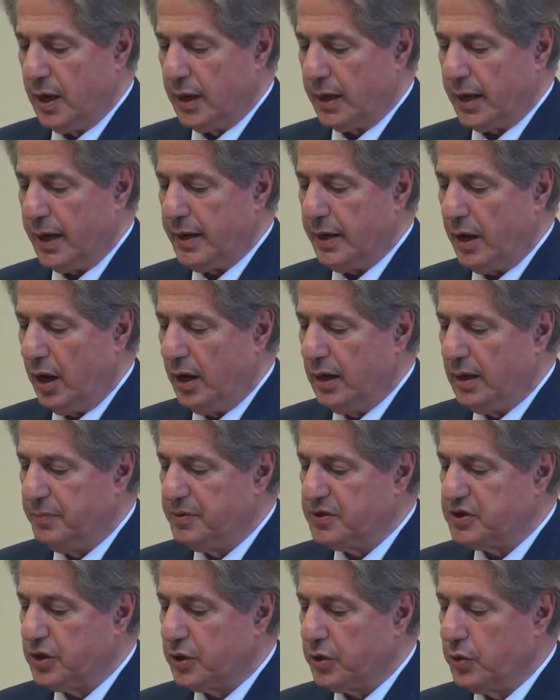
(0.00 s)
can only
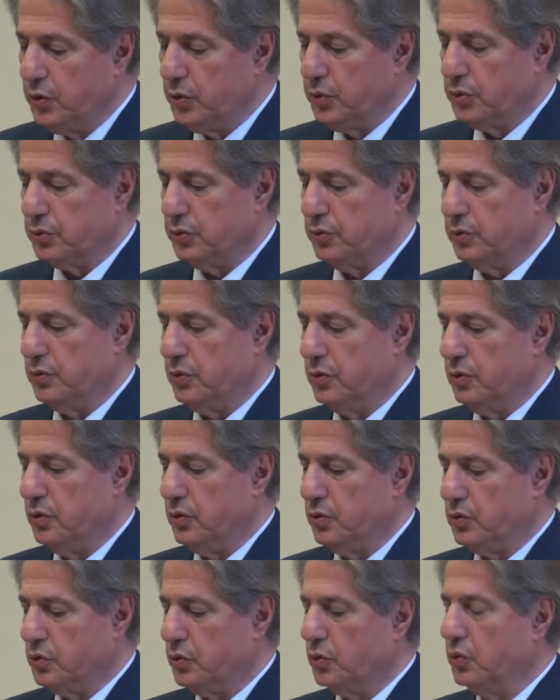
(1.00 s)
be secured
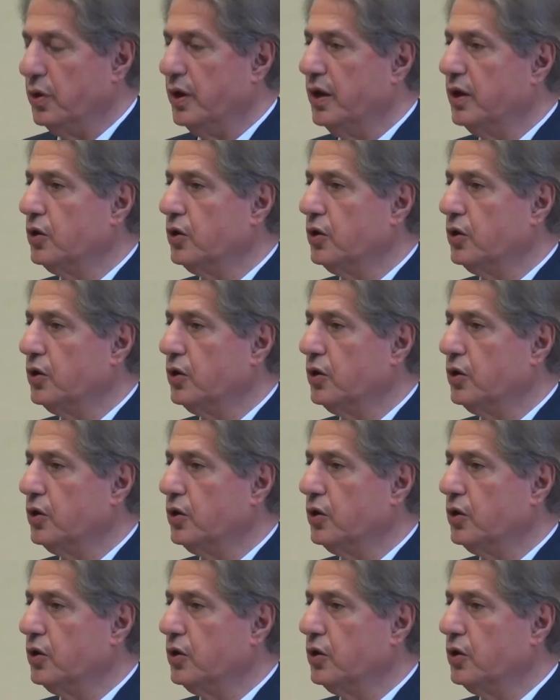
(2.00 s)
through a